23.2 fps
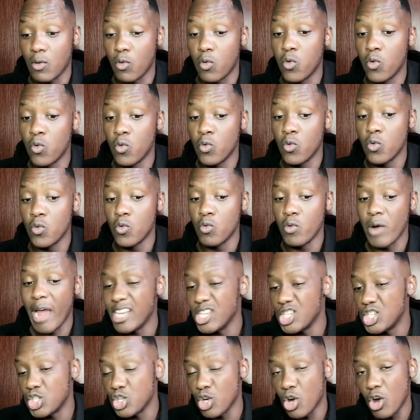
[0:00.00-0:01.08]
who
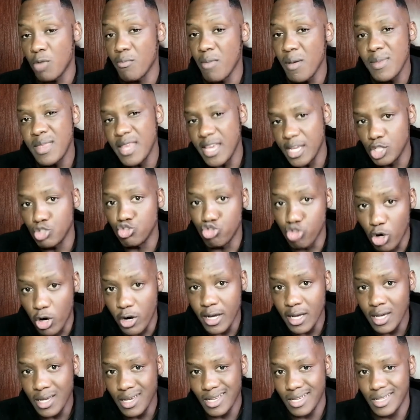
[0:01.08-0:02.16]
enjoy, maybe they
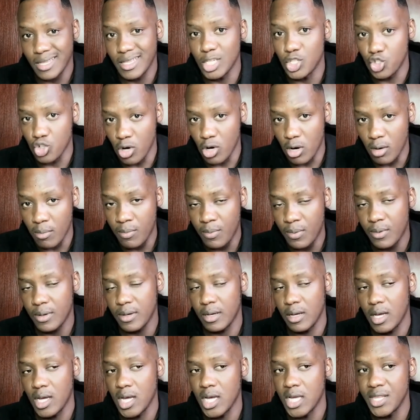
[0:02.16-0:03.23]
enjoy the job
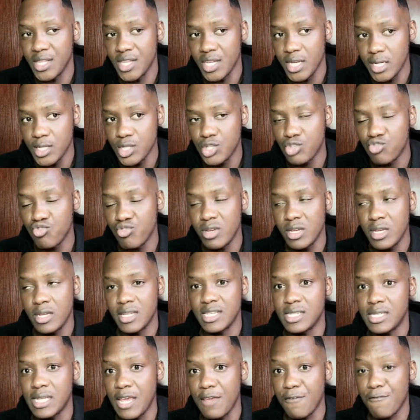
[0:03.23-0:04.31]
in the industry,
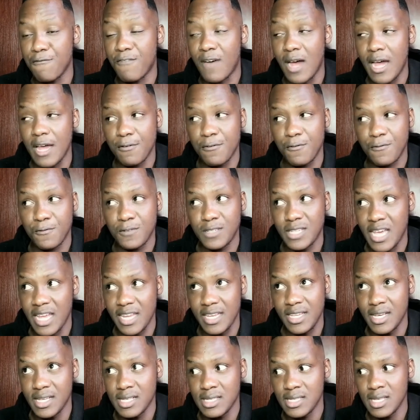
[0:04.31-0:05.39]
they stay
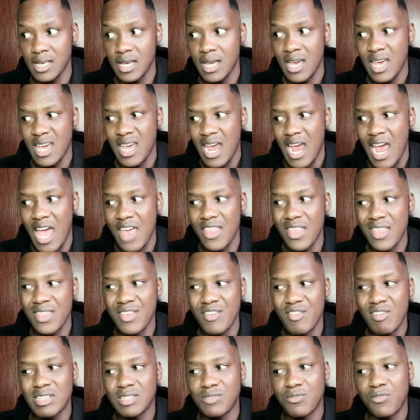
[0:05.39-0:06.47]
5-10 years, and then they
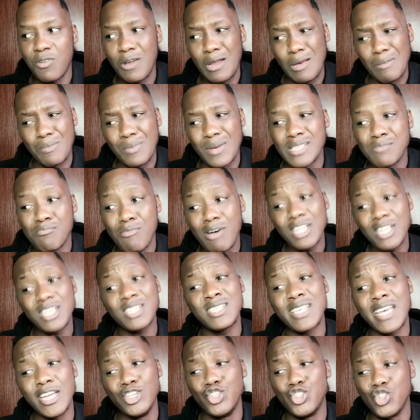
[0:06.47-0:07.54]
realize, flip, as much
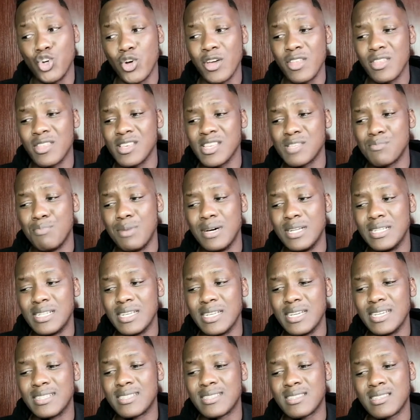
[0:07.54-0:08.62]
as I enjoy this, but
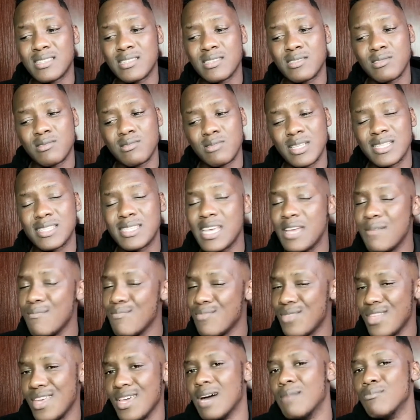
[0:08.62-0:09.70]
it's the
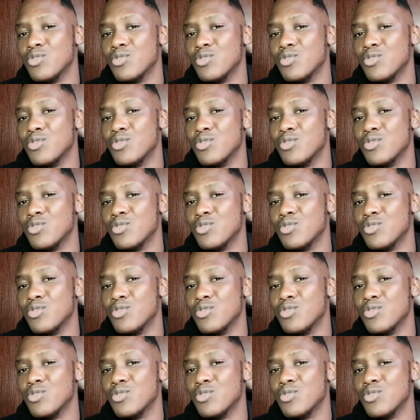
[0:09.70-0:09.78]
same thing,